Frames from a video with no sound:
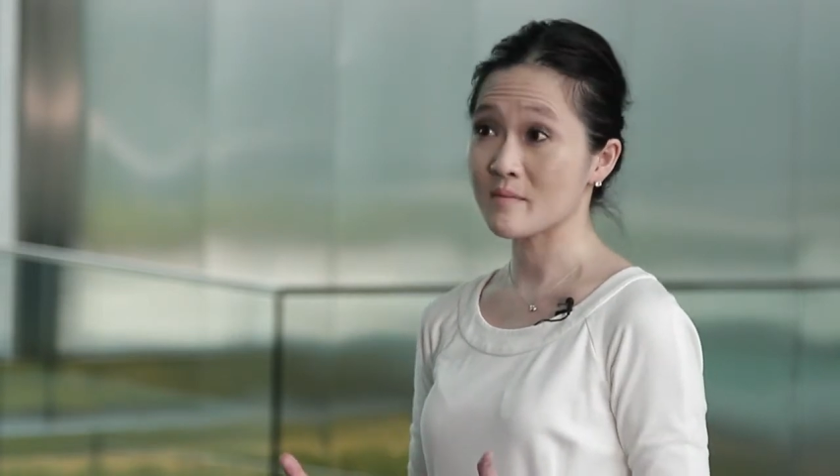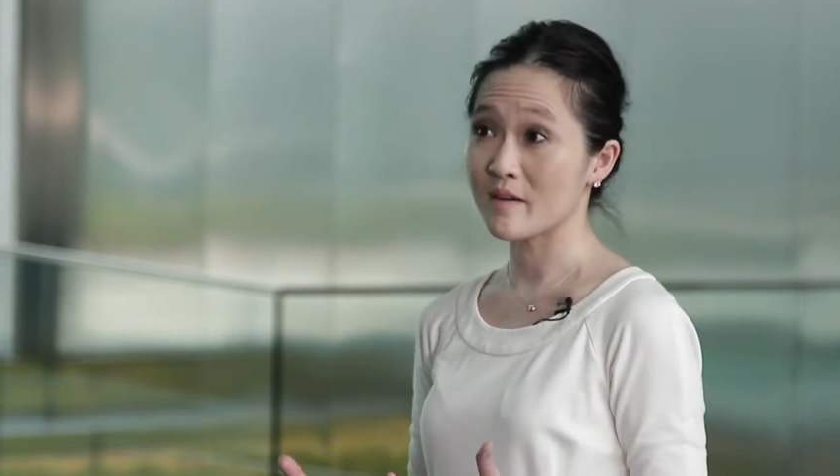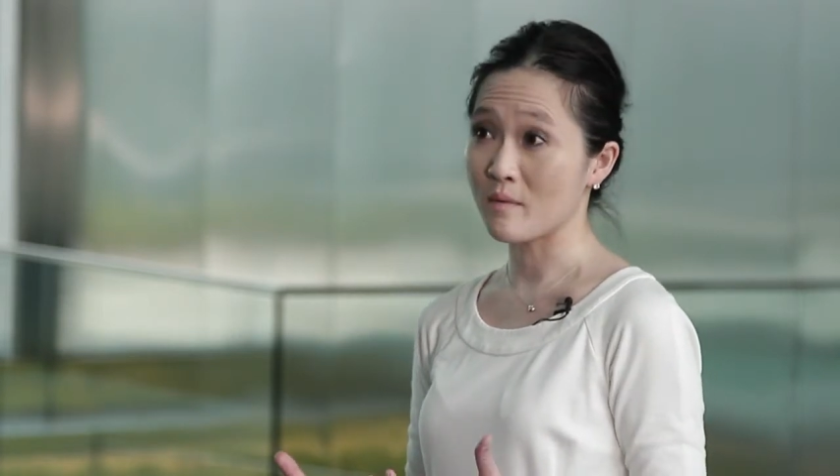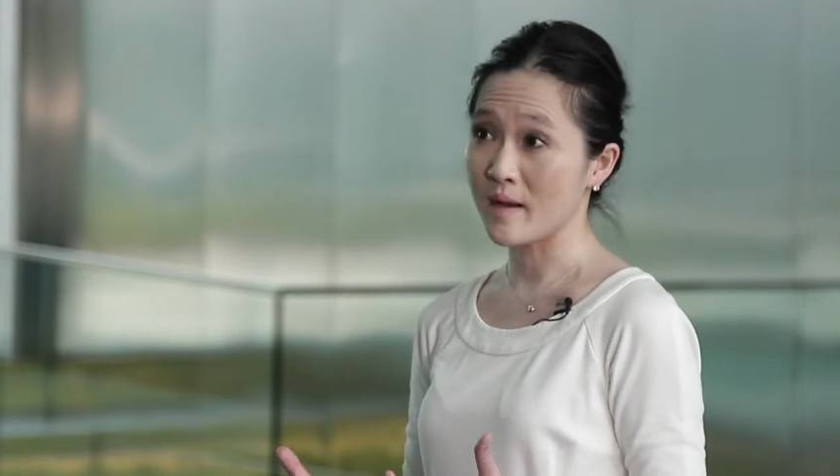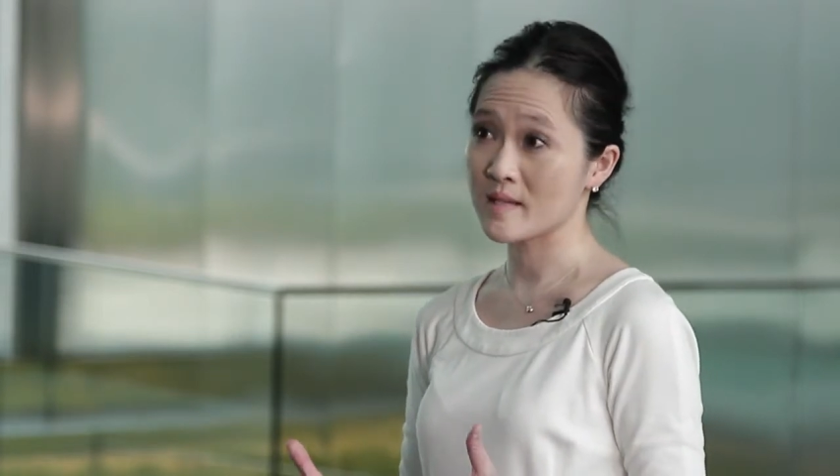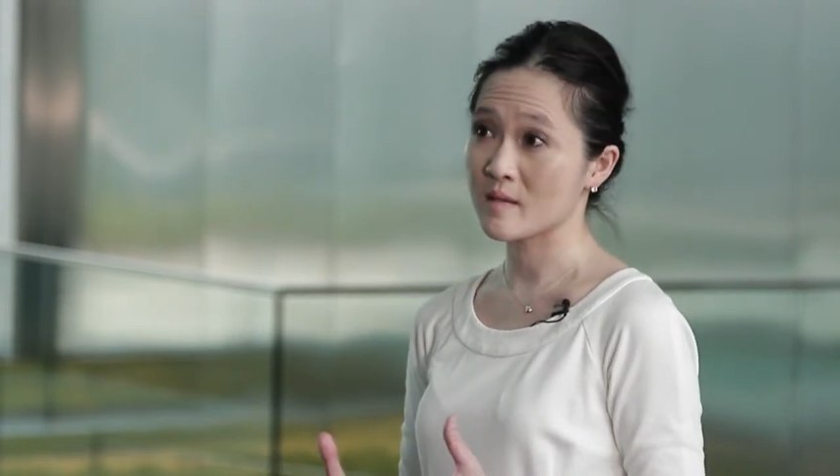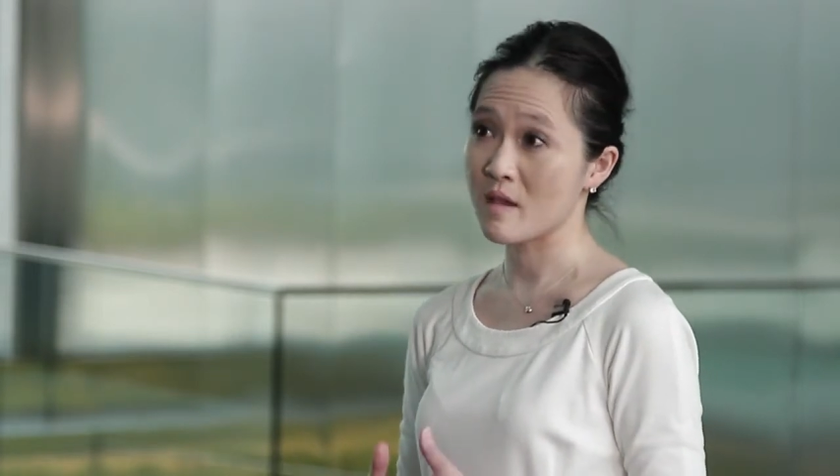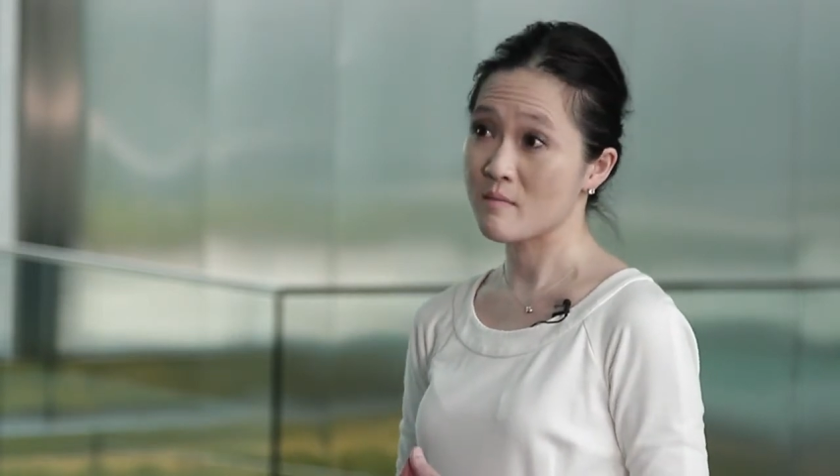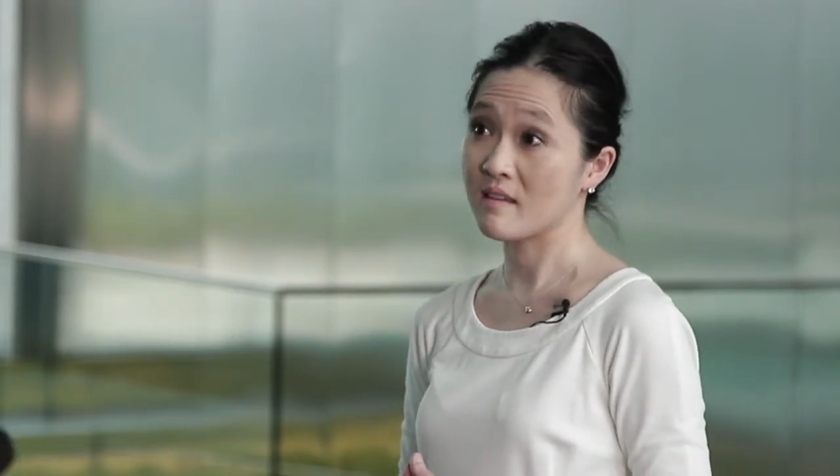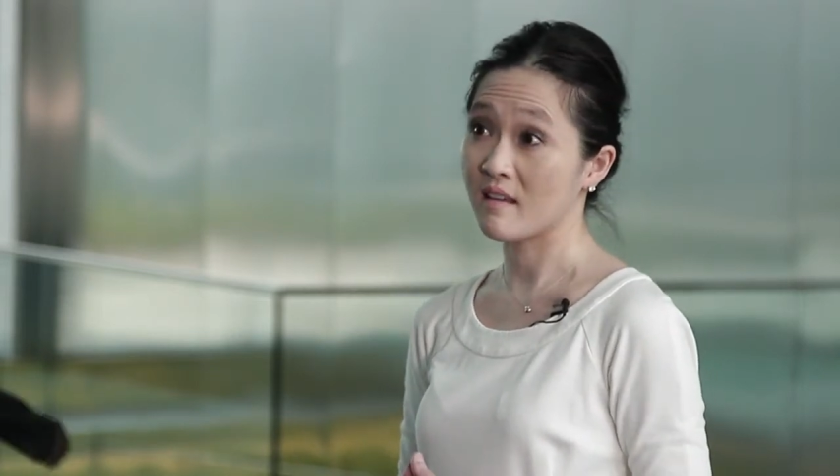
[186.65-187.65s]
about why this
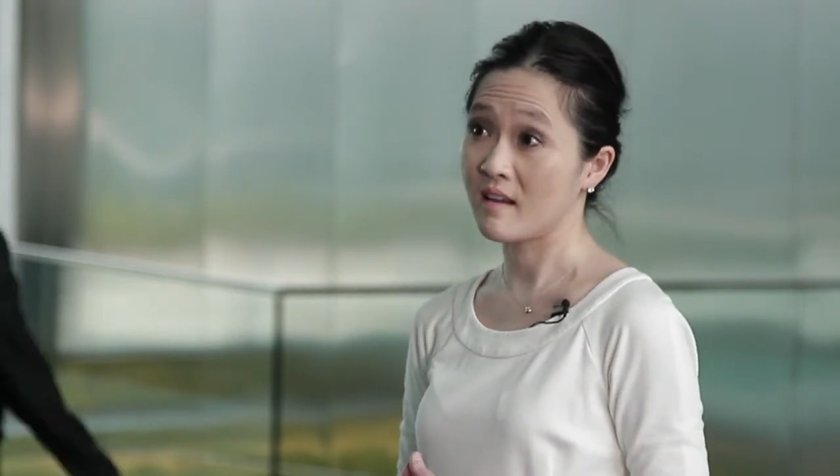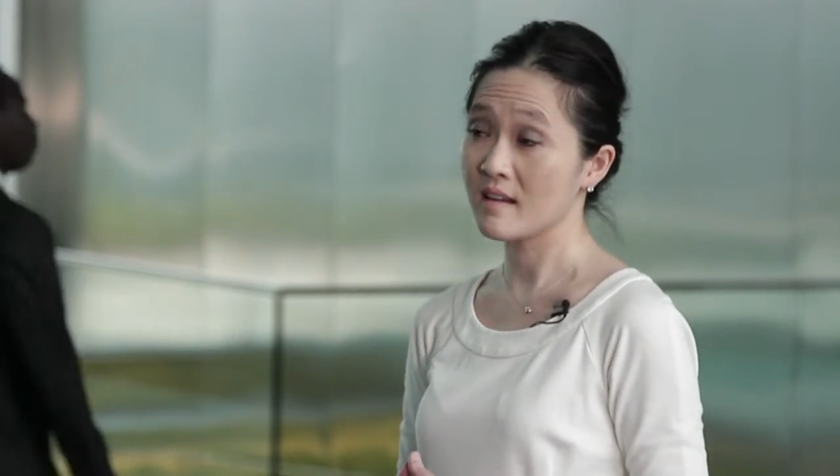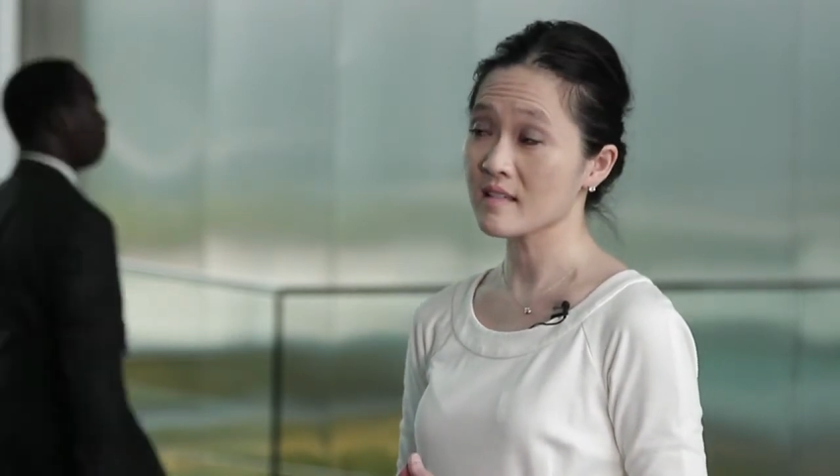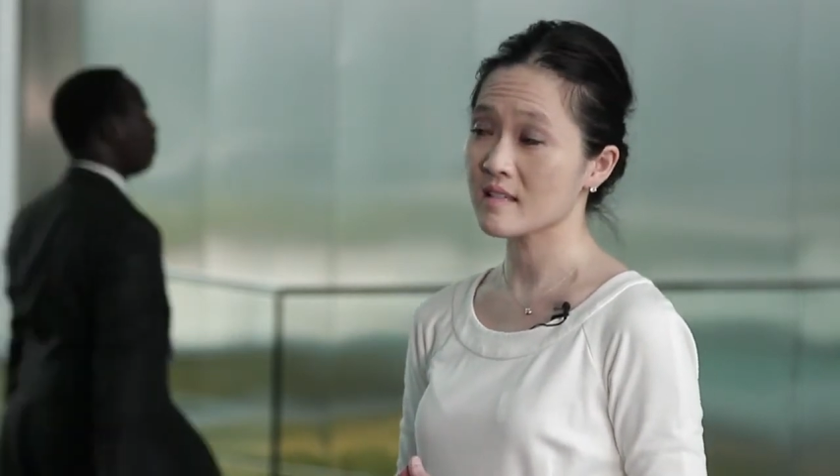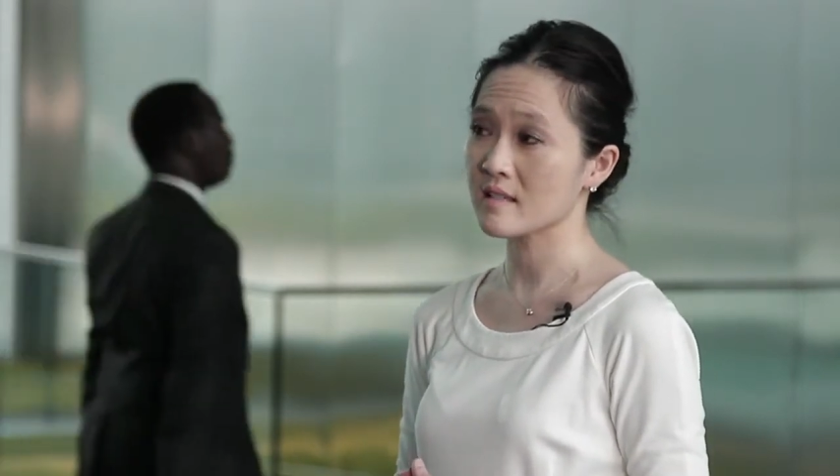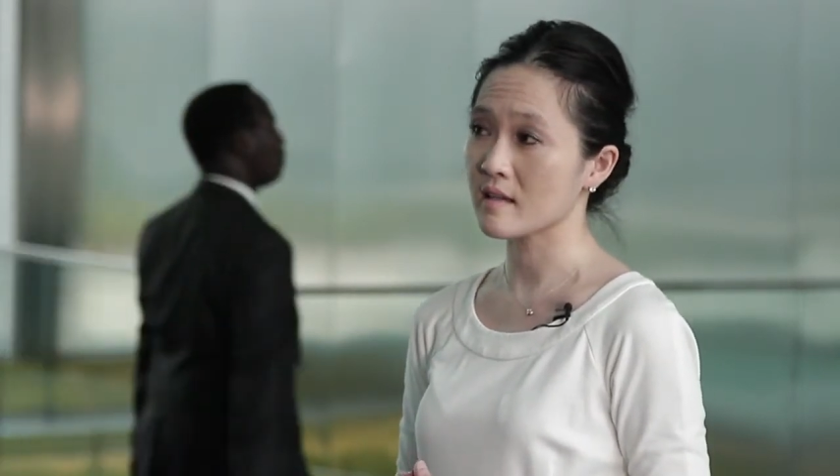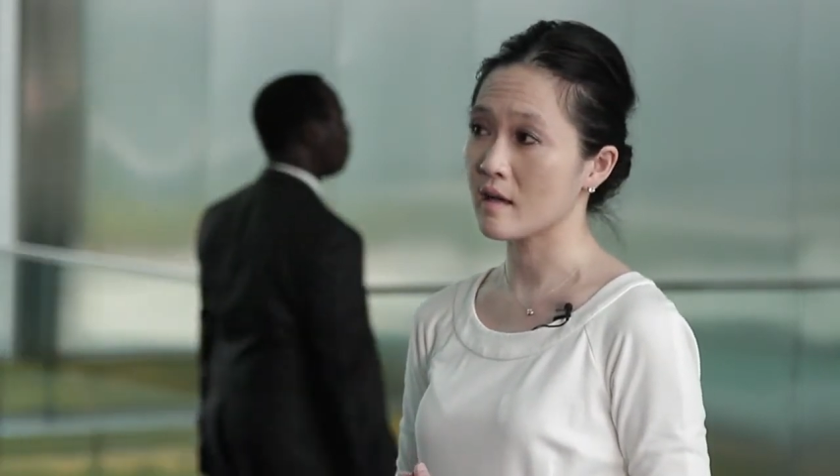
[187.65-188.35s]
may be the case,